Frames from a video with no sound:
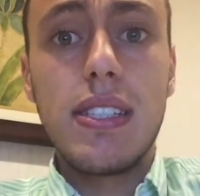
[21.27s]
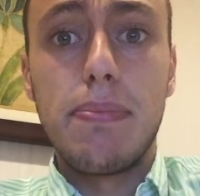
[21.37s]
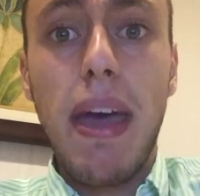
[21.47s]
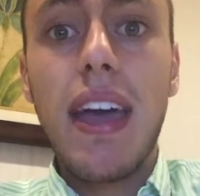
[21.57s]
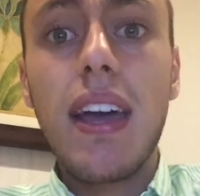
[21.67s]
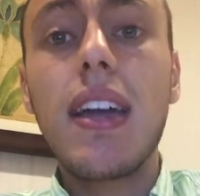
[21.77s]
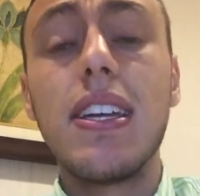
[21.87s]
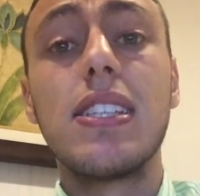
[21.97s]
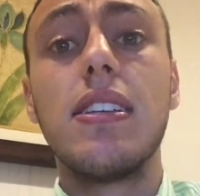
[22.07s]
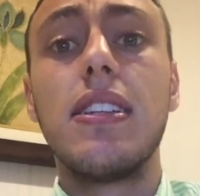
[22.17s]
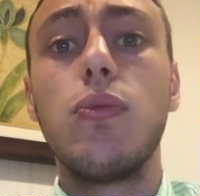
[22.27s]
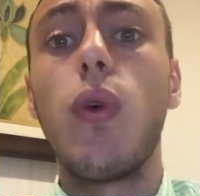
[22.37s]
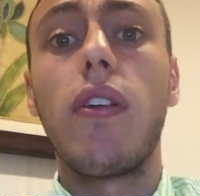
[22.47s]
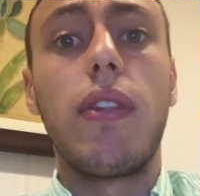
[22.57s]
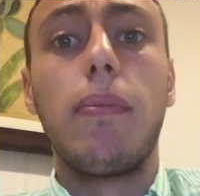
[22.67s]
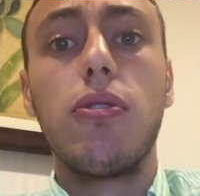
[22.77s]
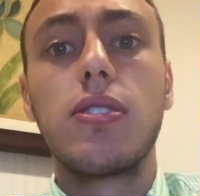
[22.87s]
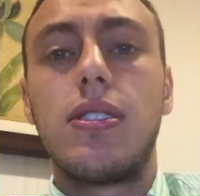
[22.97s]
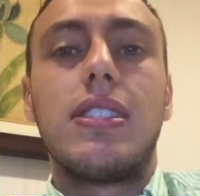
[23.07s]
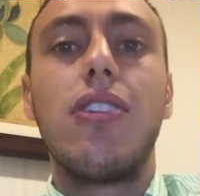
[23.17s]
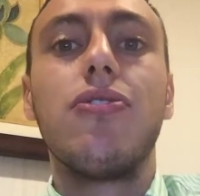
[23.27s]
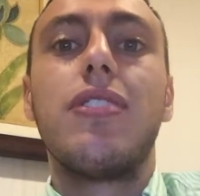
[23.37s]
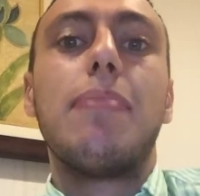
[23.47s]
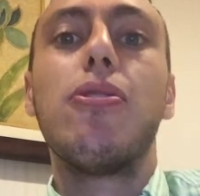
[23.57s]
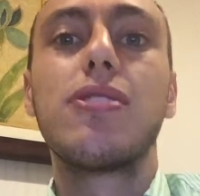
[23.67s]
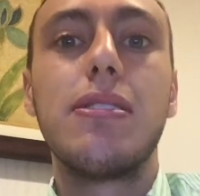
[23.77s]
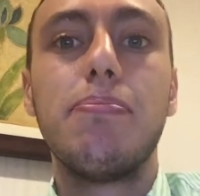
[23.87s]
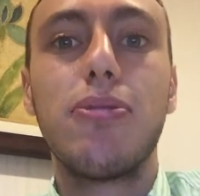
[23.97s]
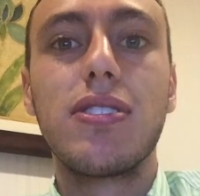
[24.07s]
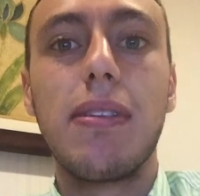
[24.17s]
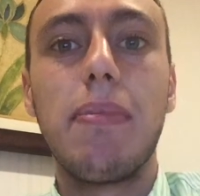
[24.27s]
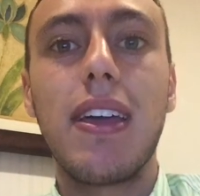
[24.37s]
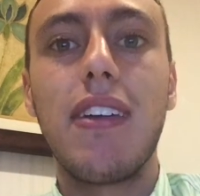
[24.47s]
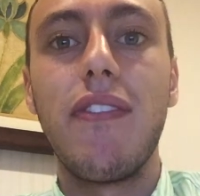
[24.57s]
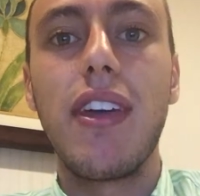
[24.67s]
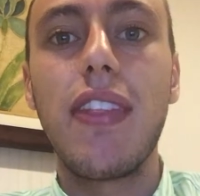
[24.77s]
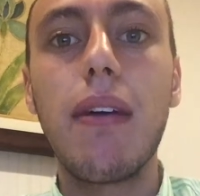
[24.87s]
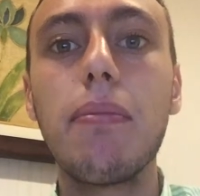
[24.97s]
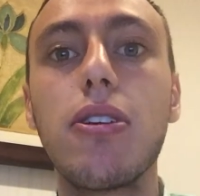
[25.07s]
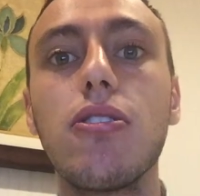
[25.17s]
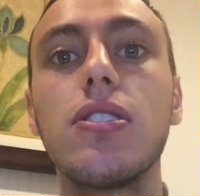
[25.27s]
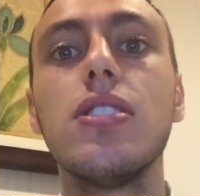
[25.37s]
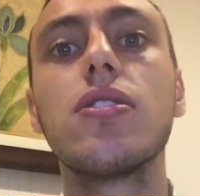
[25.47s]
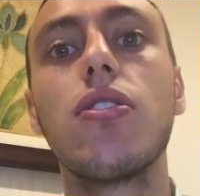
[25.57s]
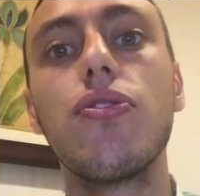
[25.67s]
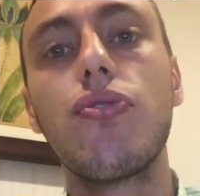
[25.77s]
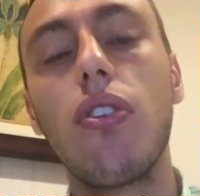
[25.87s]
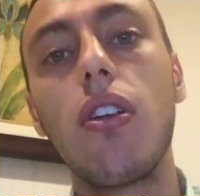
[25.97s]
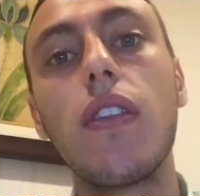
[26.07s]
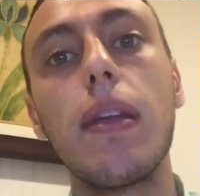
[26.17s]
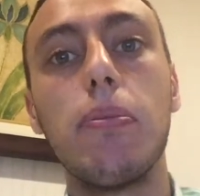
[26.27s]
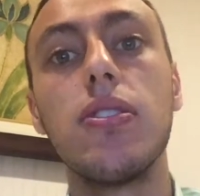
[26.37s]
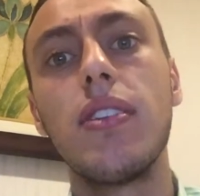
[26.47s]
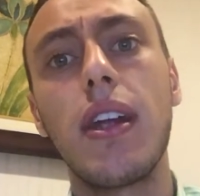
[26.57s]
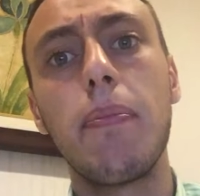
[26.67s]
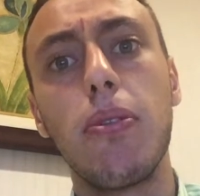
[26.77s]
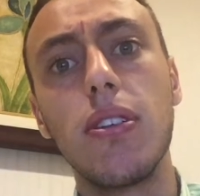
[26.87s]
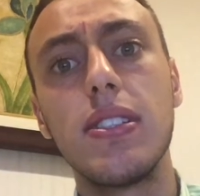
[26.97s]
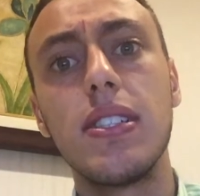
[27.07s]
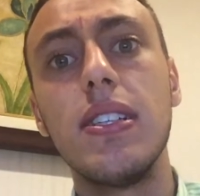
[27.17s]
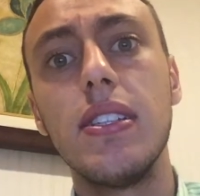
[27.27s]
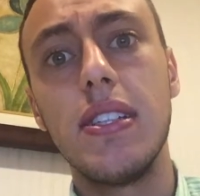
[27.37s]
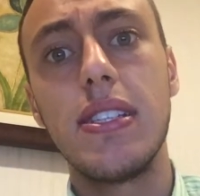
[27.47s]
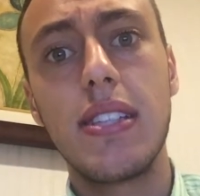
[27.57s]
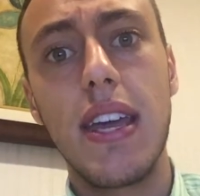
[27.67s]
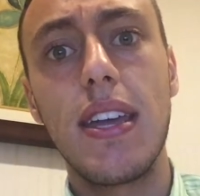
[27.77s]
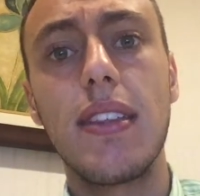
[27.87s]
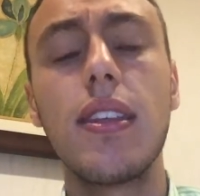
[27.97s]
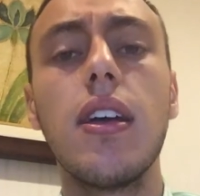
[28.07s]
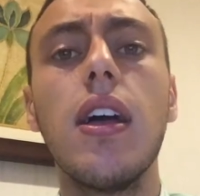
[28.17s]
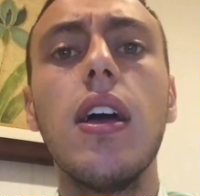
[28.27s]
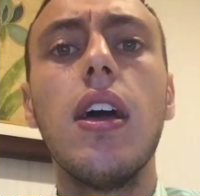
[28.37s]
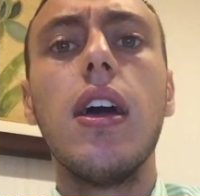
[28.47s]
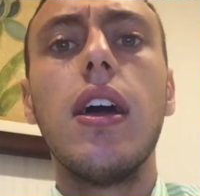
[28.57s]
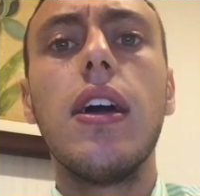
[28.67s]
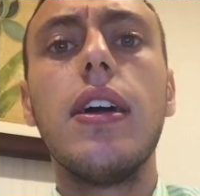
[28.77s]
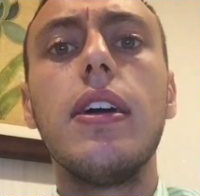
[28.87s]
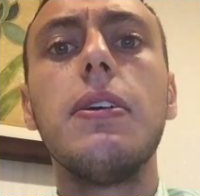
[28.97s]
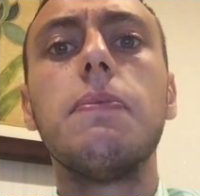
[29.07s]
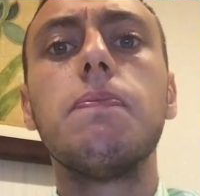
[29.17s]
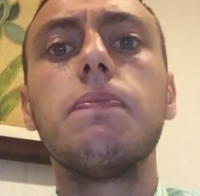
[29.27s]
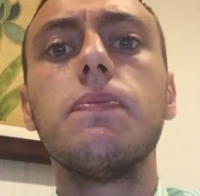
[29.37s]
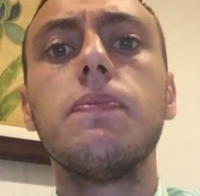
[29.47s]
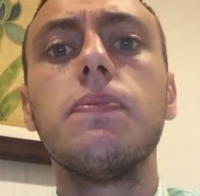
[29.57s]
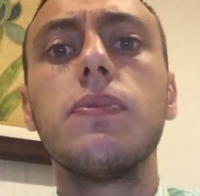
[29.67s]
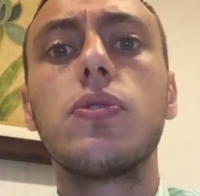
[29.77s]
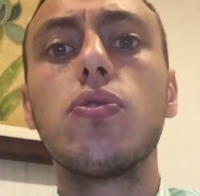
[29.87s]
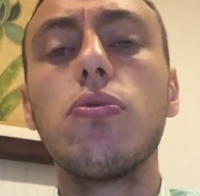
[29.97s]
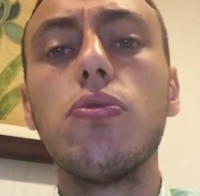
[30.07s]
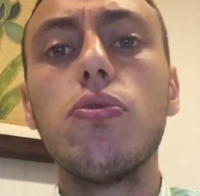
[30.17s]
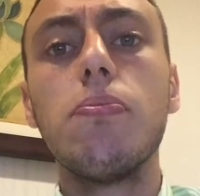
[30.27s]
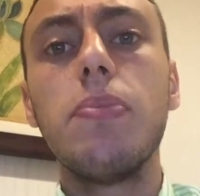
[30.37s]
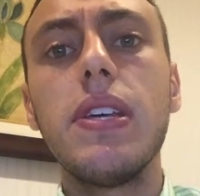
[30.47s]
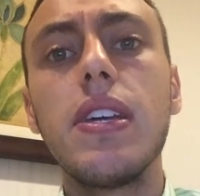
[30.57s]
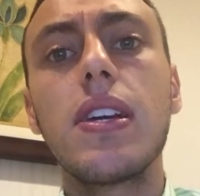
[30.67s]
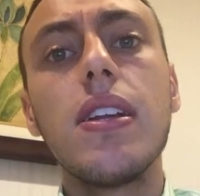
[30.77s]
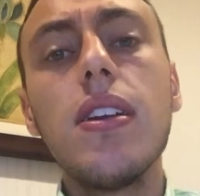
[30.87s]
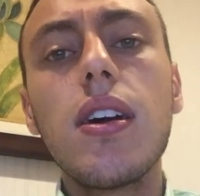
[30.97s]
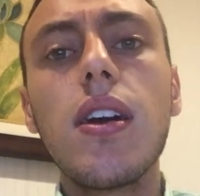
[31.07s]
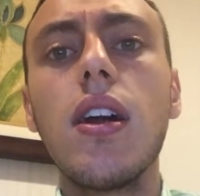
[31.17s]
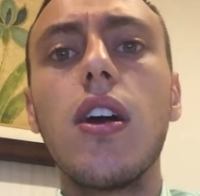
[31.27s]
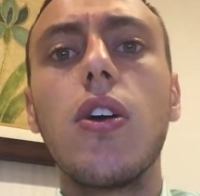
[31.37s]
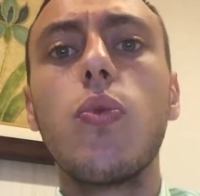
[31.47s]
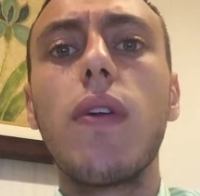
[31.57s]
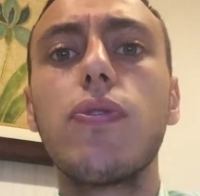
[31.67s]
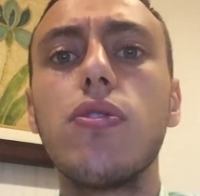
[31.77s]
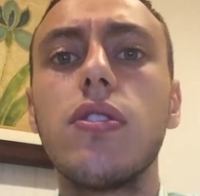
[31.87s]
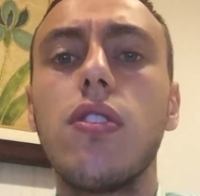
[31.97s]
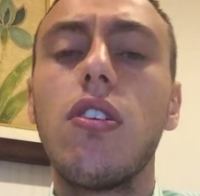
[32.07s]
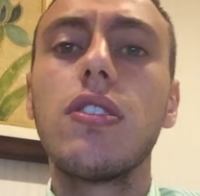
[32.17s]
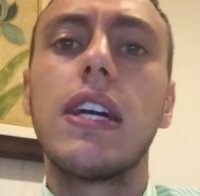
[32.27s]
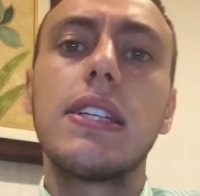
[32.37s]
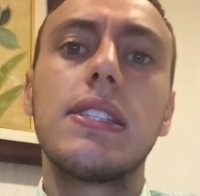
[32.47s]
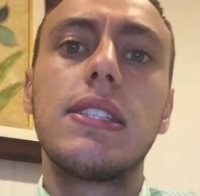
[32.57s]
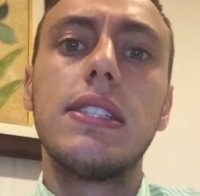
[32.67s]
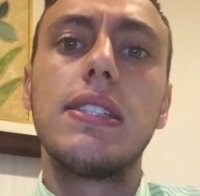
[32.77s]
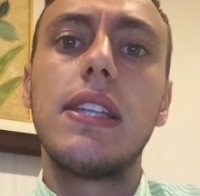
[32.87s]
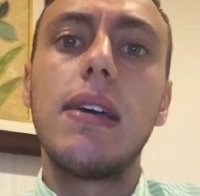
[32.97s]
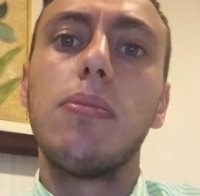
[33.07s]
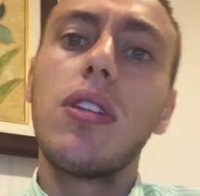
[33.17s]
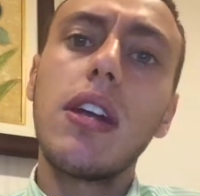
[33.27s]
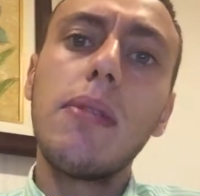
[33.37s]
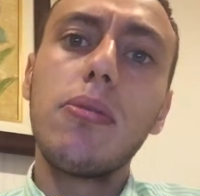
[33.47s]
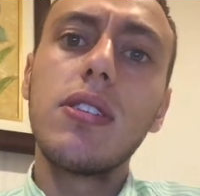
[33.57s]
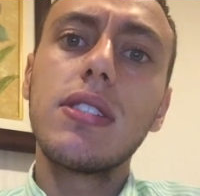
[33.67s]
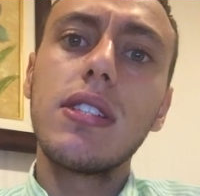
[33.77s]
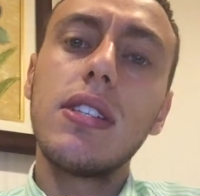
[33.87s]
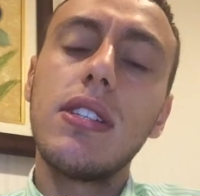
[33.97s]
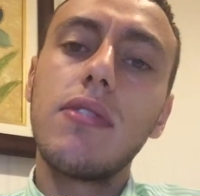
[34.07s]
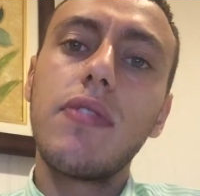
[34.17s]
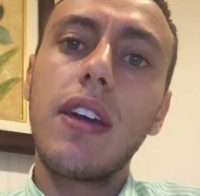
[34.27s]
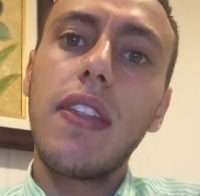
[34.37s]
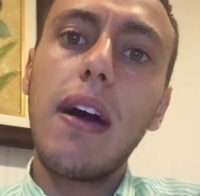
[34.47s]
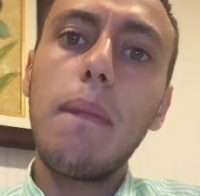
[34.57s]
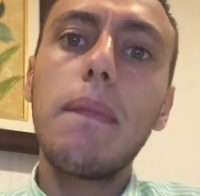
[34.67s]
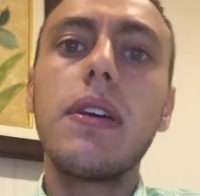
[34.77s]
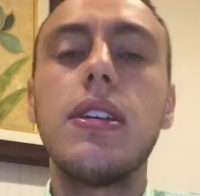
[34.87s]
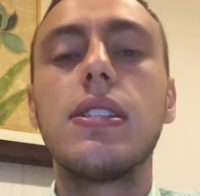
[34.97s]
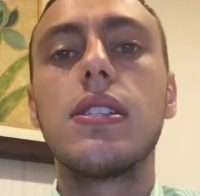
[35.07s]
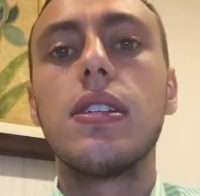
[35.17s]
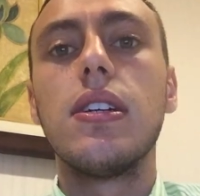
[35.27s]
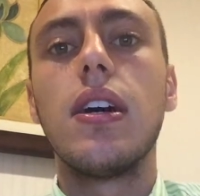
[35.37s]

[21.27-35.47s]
bank is one of the most important bank in Vietnam because it controls the monetary policy in this state. To be clear, we have to know that the monetary policy in Vietnam is